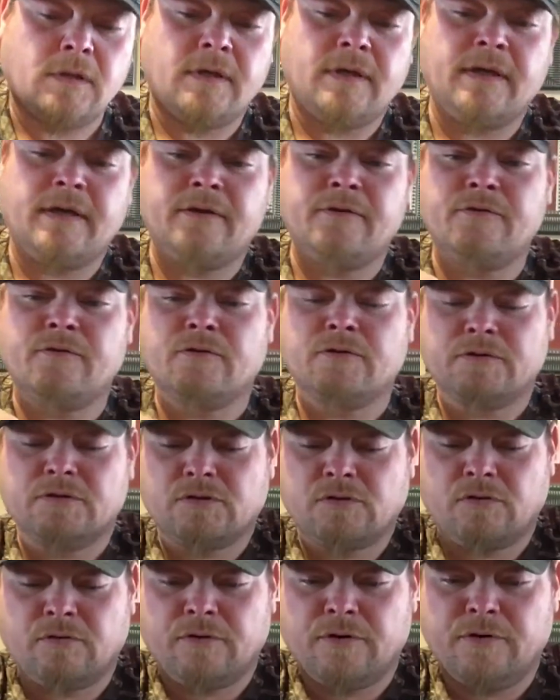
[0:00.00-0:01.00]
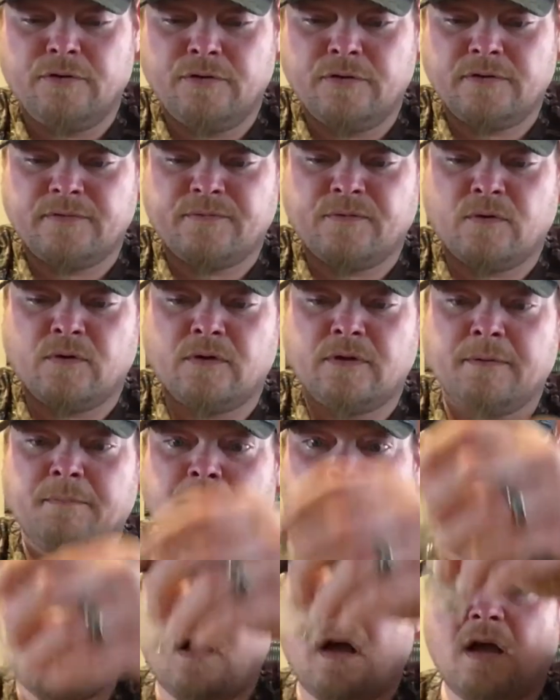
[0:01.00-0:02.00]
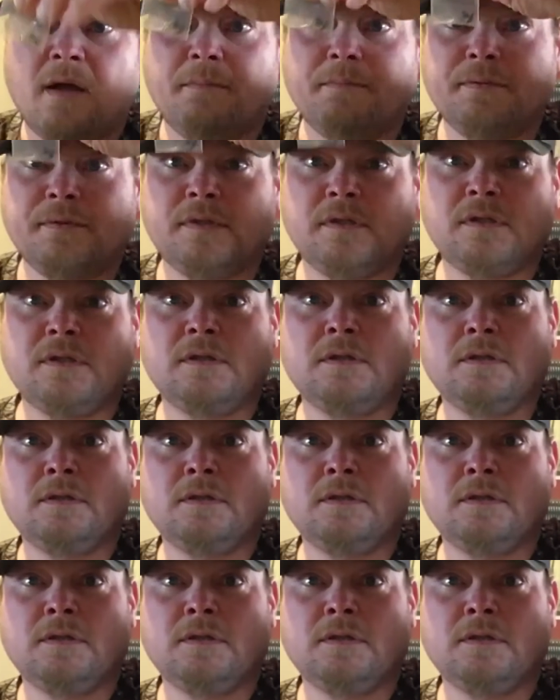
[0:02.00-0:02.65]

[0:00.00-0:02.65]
and your screws for the props.